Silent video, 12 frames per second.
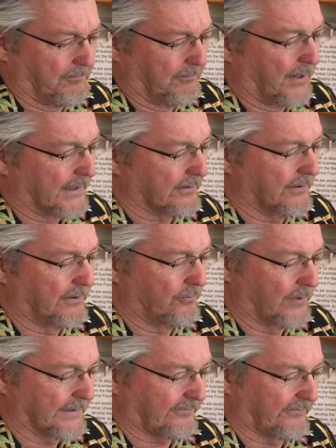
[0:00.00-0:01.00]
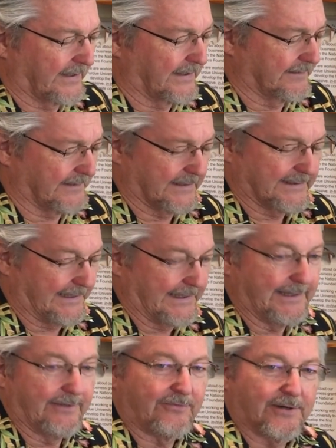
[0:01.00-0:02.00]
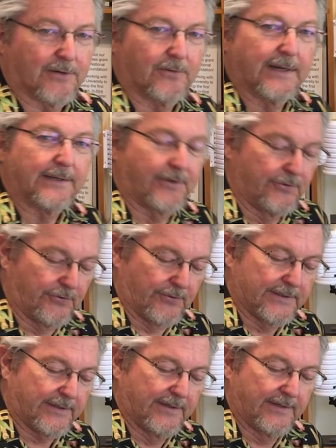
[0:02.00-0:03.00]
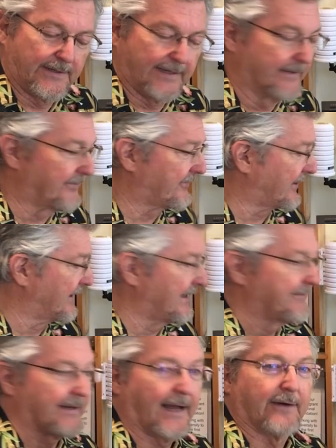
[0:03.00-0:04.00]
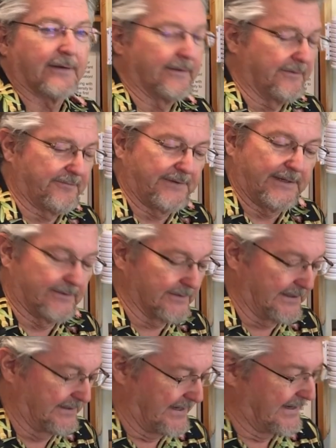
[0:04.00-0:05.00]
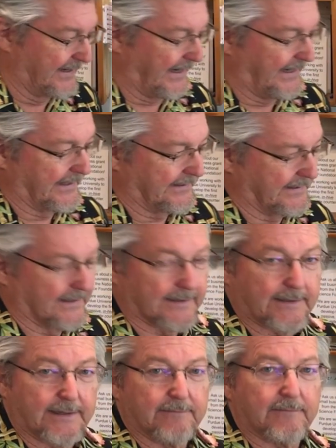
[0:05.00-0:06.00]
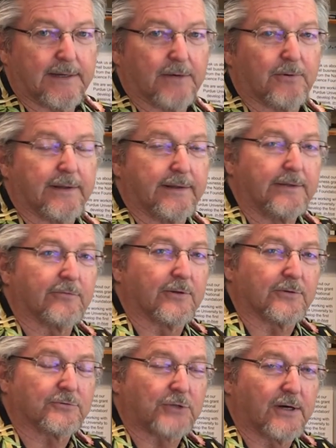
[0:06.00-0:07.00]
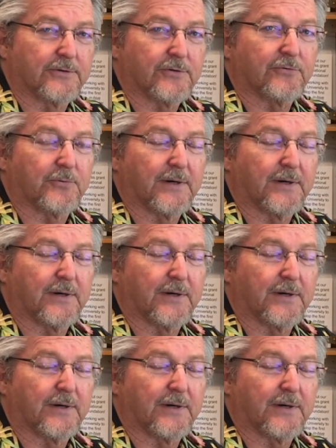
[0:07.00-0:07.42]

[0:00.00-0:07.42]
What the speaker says: But what's an easier way to do it is to leave it out in the field and get one of these little chargers.